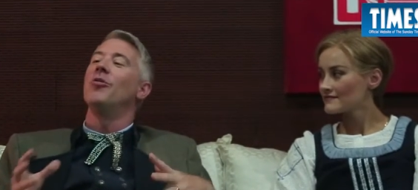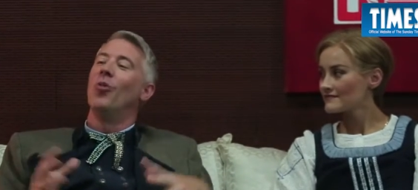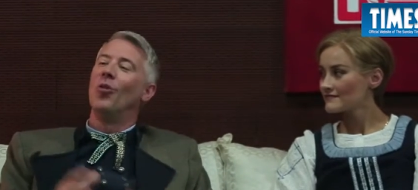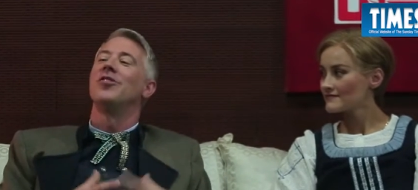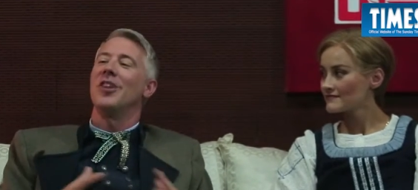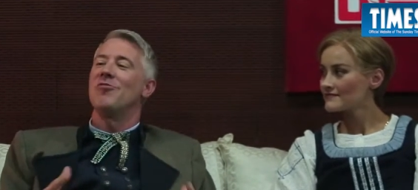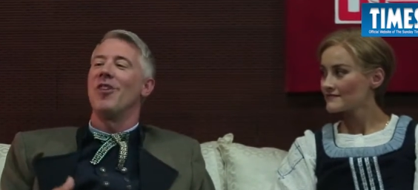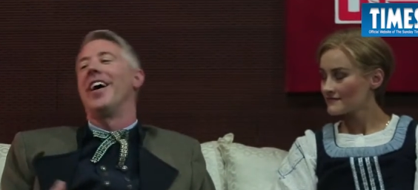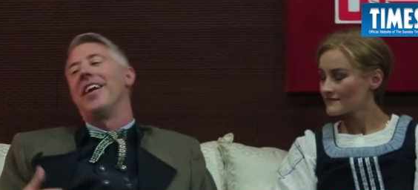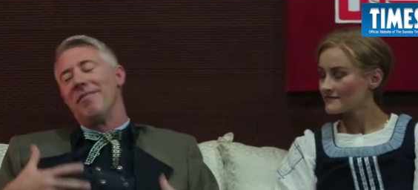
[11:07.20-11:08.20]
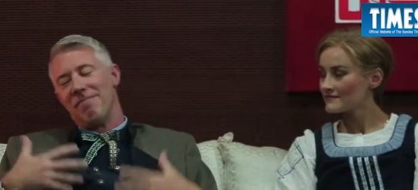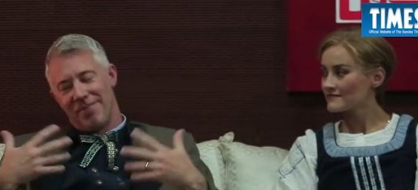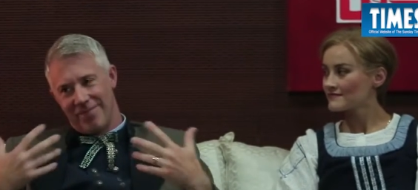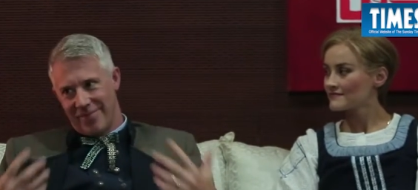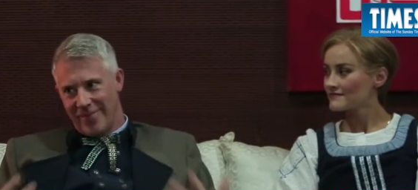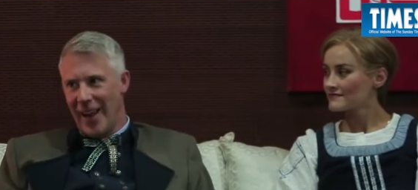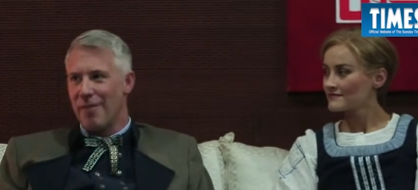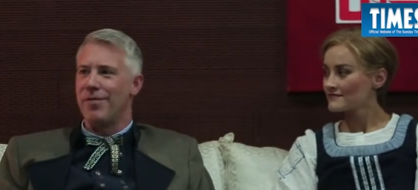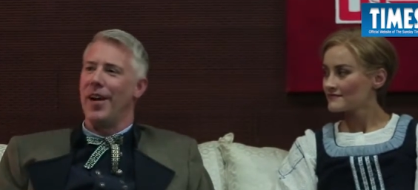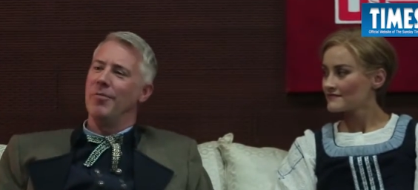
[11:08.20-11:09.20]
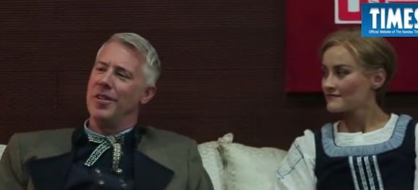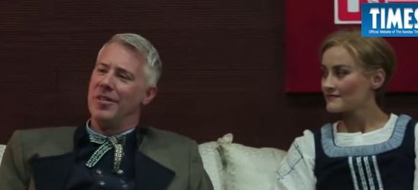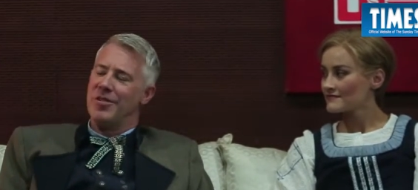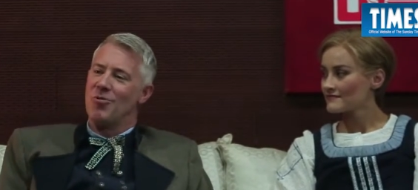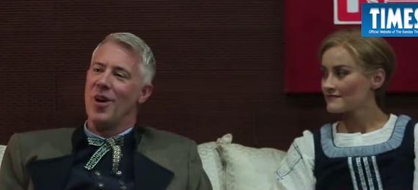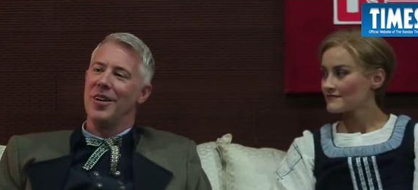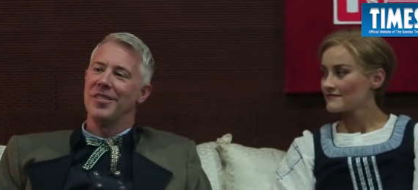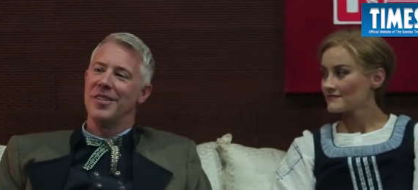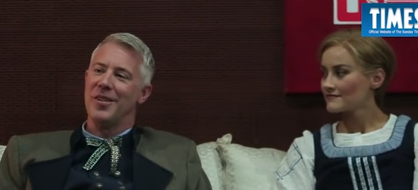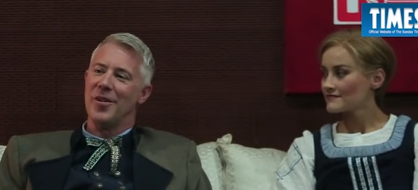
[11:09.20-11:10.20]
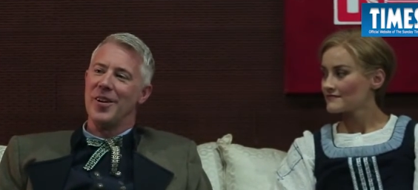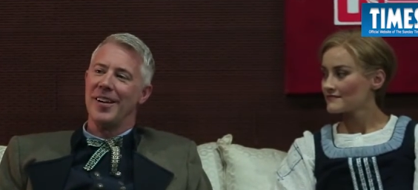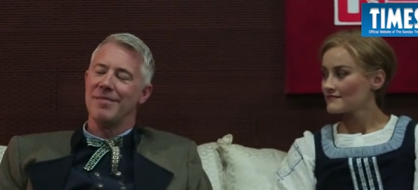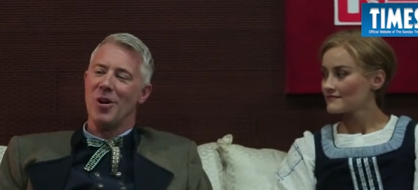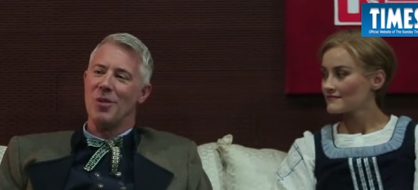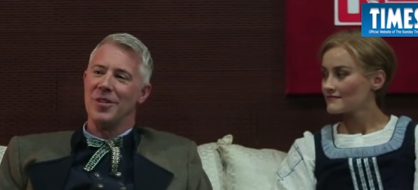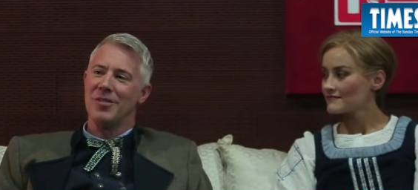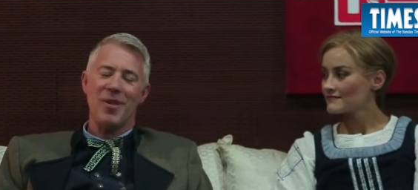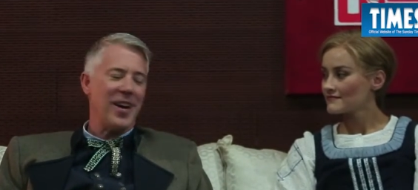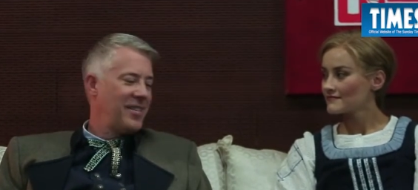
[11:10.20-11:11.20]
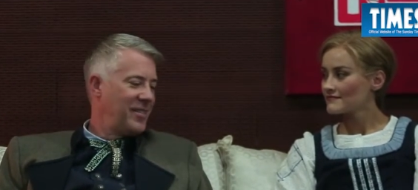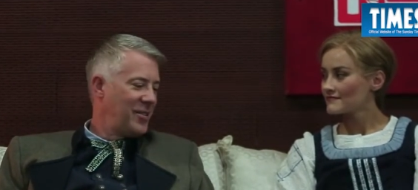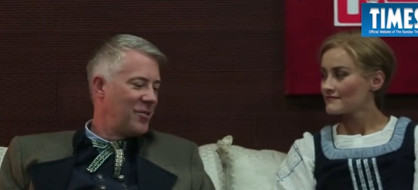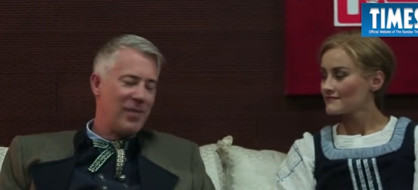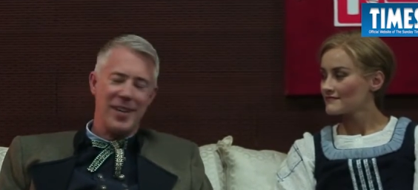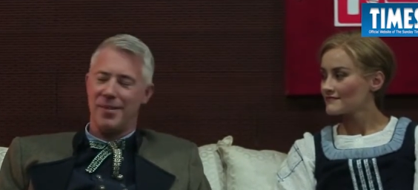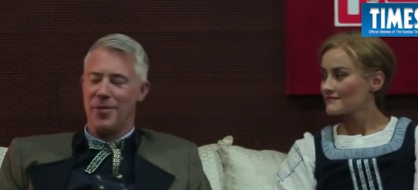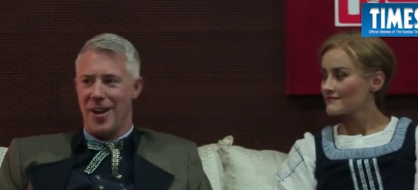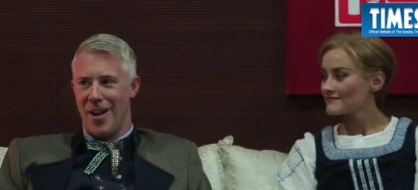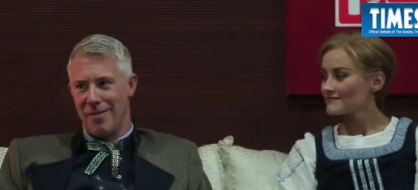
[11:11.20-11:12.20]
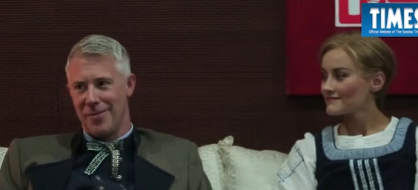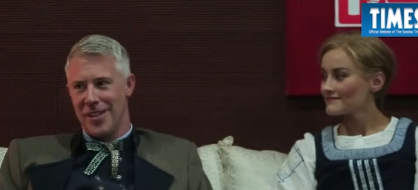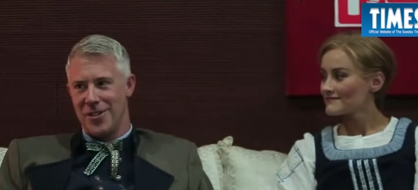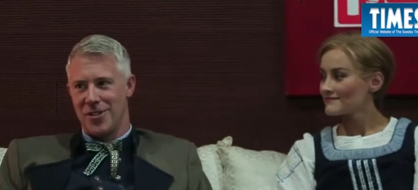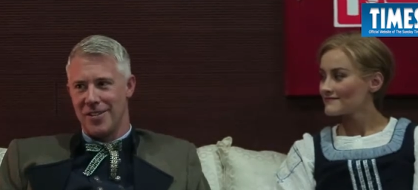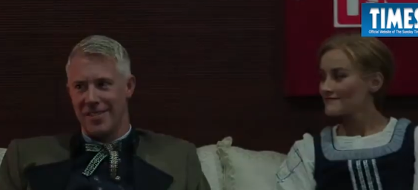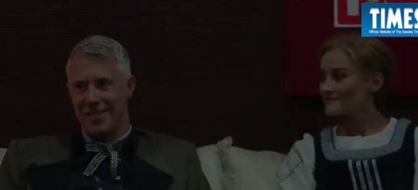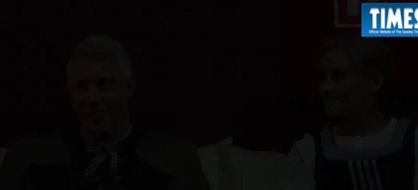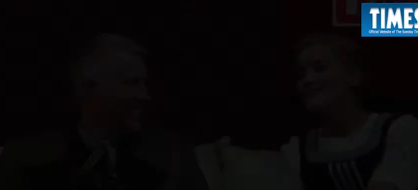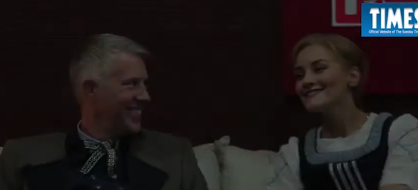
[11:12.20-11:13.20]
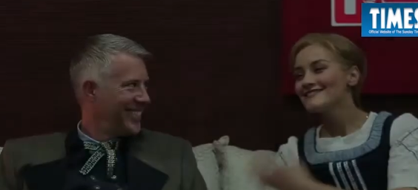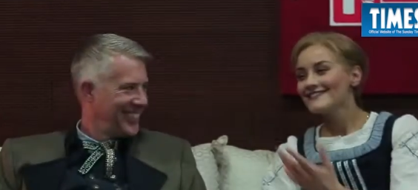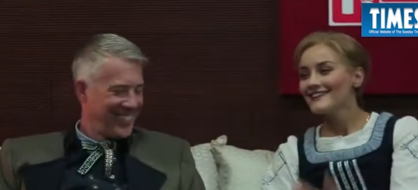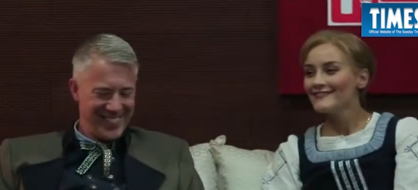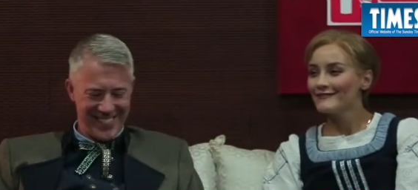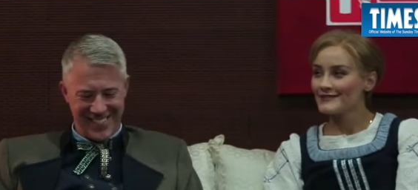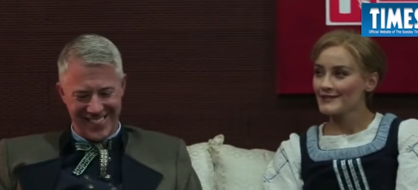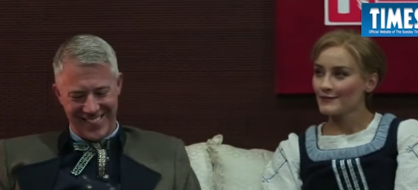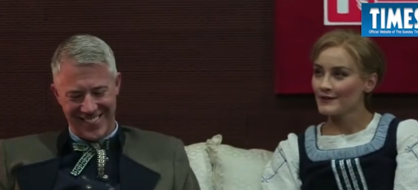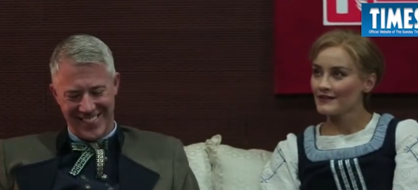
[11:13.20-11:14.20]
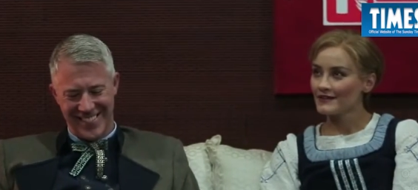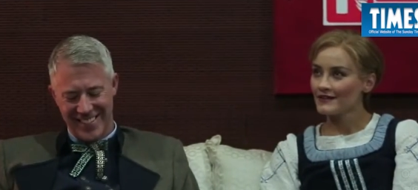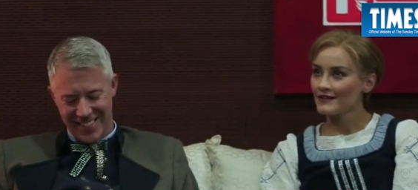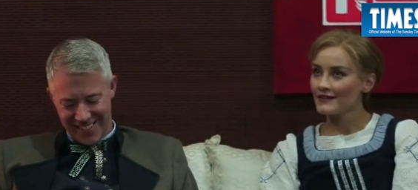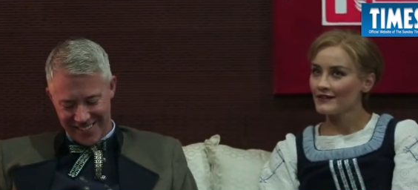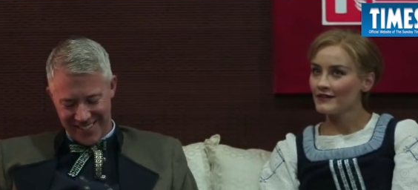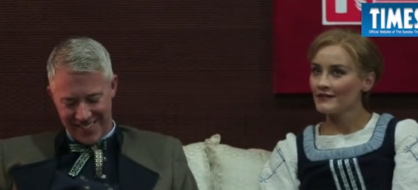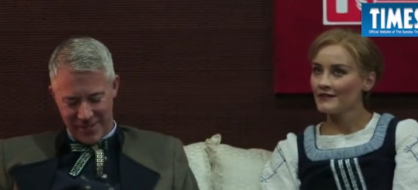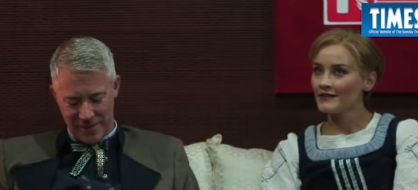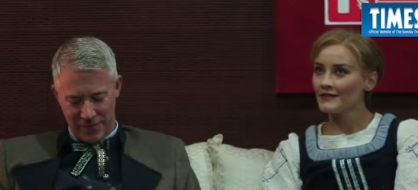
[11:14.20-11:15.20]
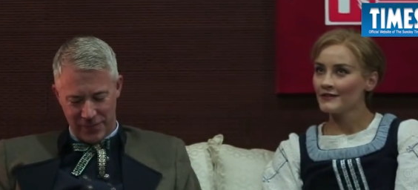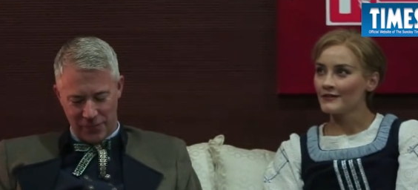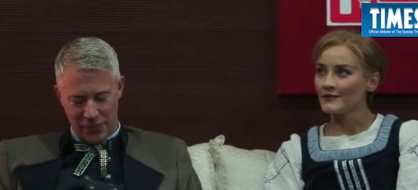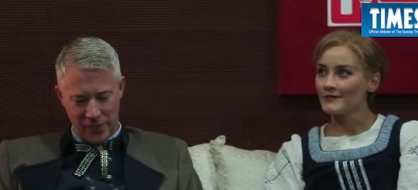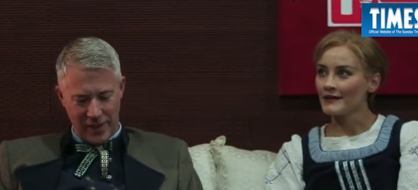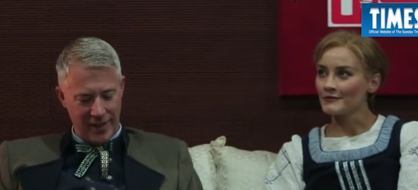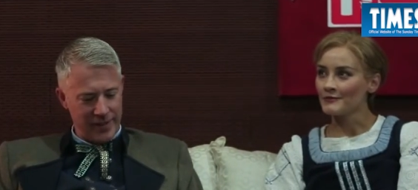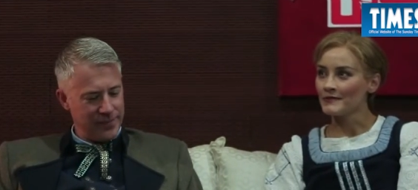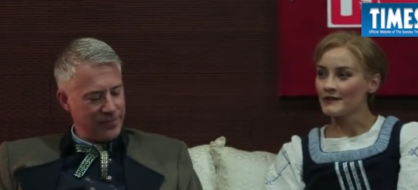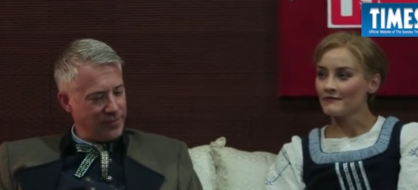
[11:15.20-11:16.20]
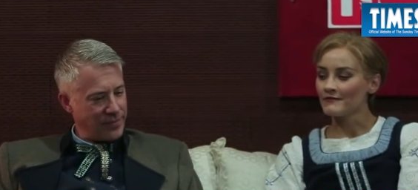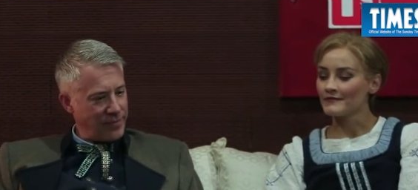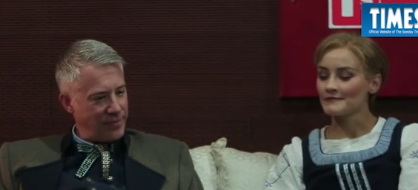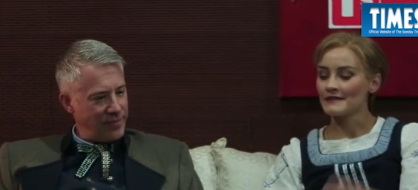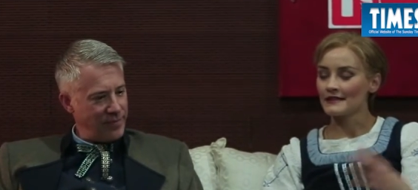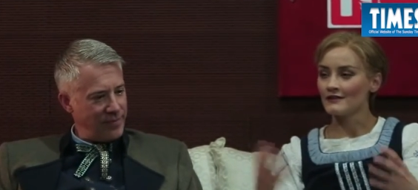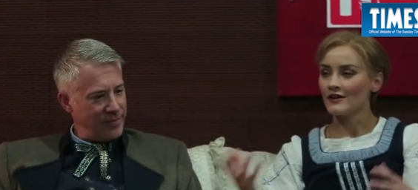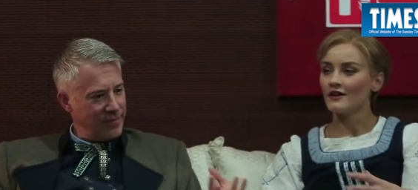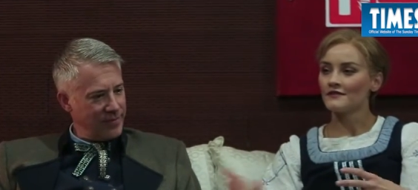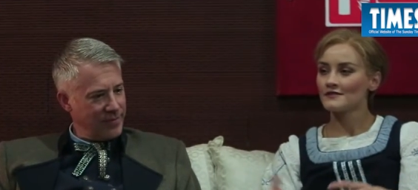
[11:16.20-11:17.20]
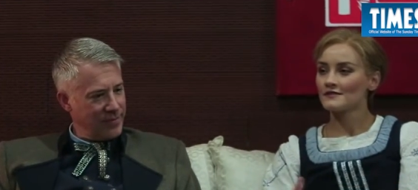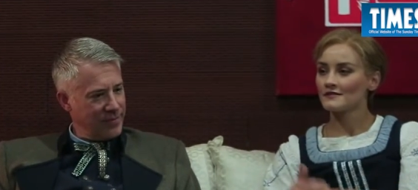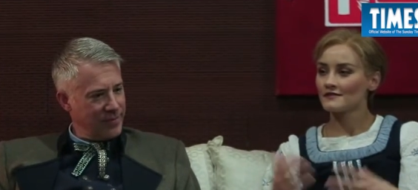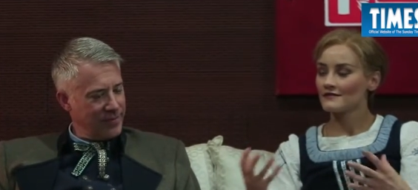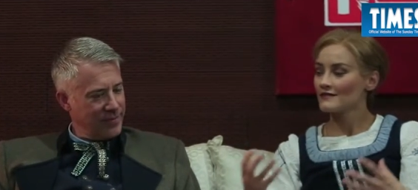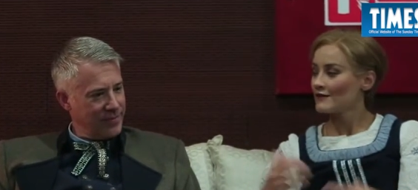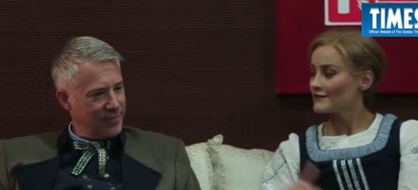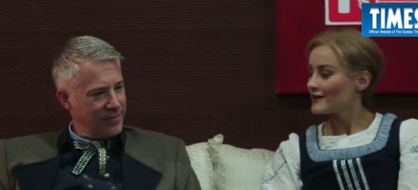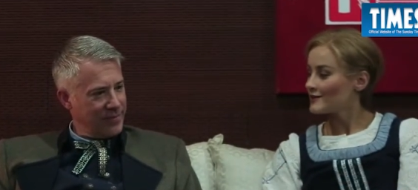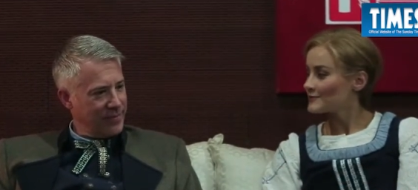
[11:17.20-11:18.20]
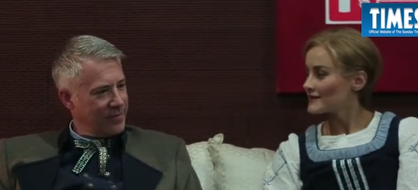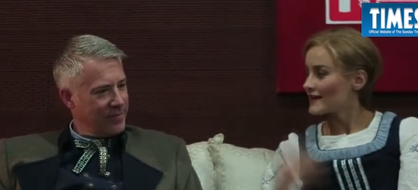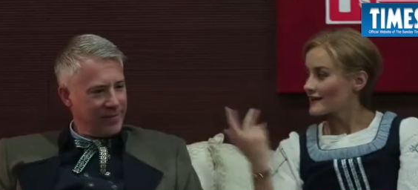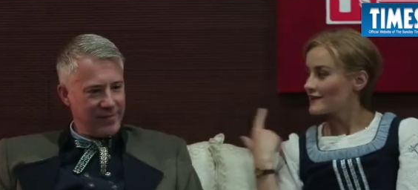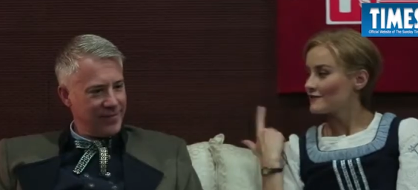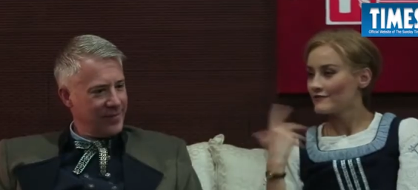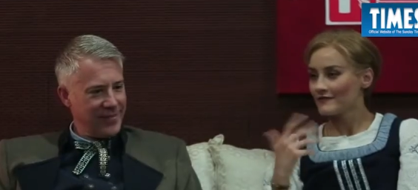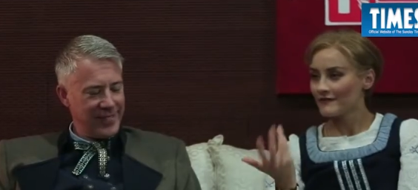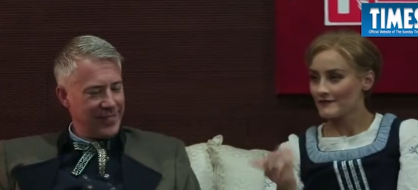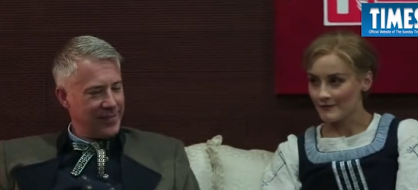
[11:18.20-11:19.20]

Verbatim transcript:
Speaker 1: you also try and have fun with it as well. So there are nice moments where you can make someone laugh but they shouldn't. You
Speaker 2: can see when someone, you know, it might not be something that laughs out loud, but like if, if